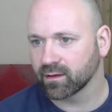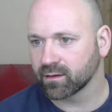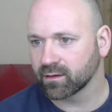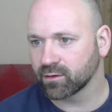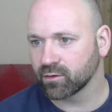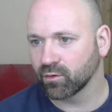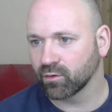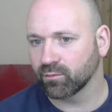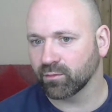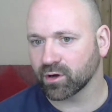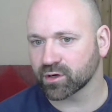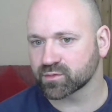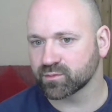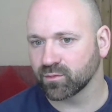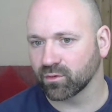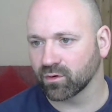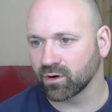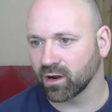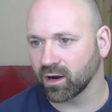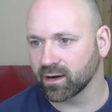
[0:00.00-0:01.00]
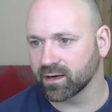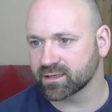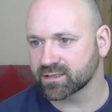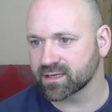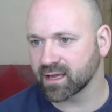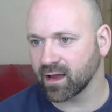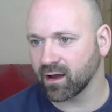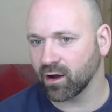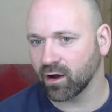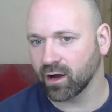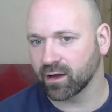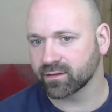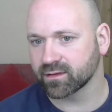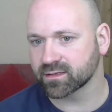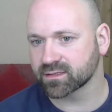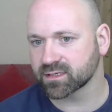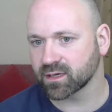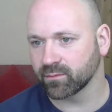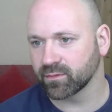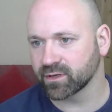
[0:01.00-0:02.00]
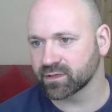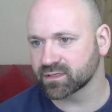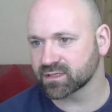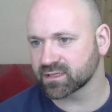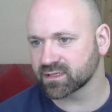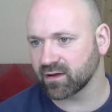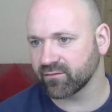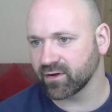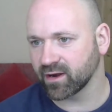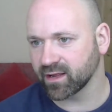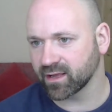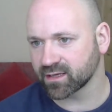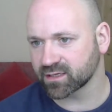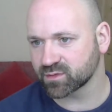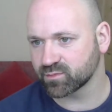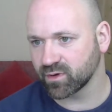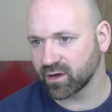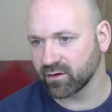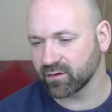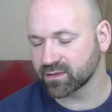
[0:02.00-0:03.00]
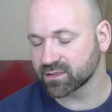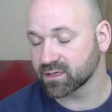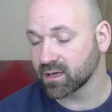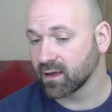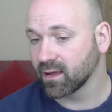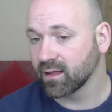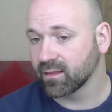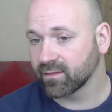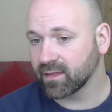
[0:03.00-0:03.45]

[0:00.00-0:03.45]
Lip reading: you're much more likely to get hired than somebody who doesn't have any experience.